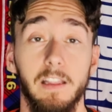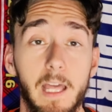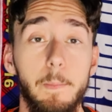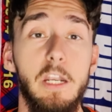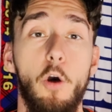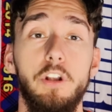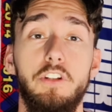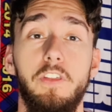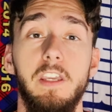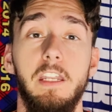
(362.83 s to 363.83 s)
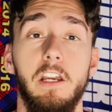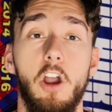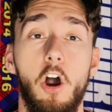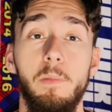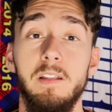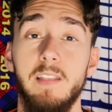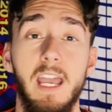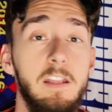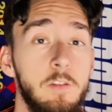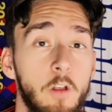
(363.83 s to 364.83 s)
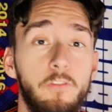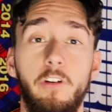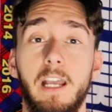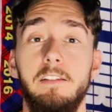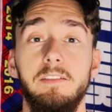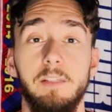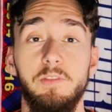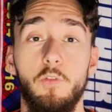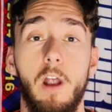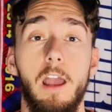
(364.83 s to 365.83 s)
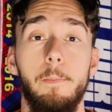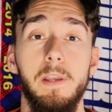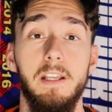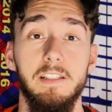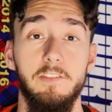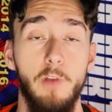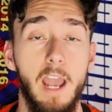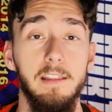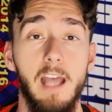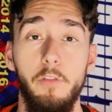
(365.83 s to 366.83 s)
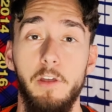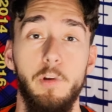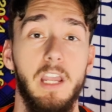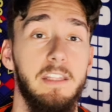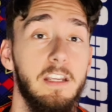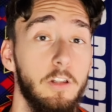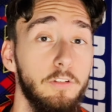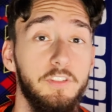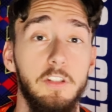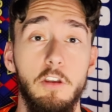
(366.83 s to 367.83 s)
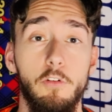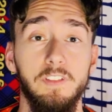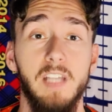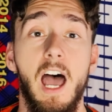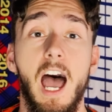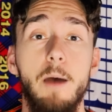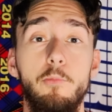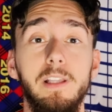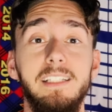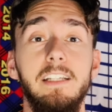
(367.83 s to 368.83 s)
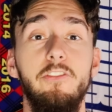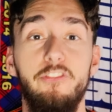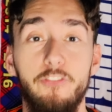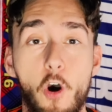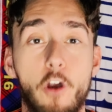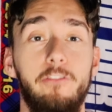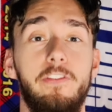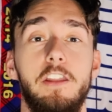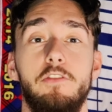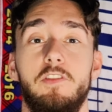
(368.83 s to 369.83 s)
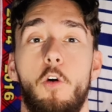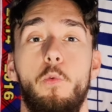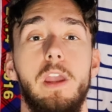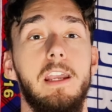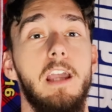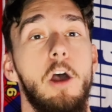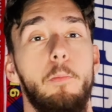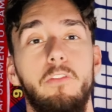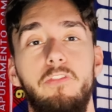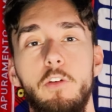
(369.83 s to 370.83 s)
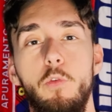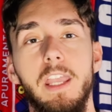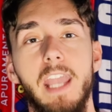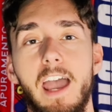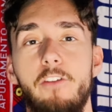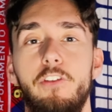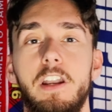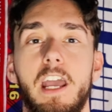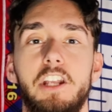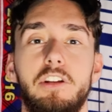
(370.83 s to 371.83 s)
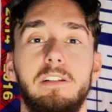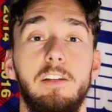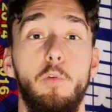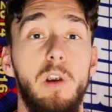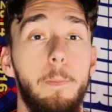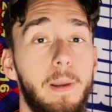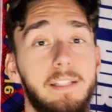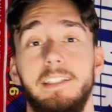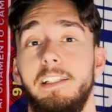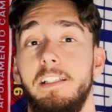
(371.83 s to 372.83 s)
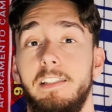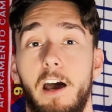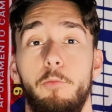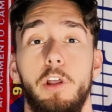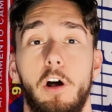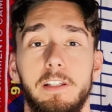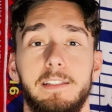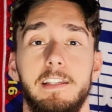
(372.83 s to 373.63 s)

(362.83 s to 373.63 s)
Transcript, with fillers: Let me know what you think in the comments and don't forget to subscribe because right now that we're getting close to Euros, I'm releasing 4 videos a week, previewing every nation till we're basically done with all the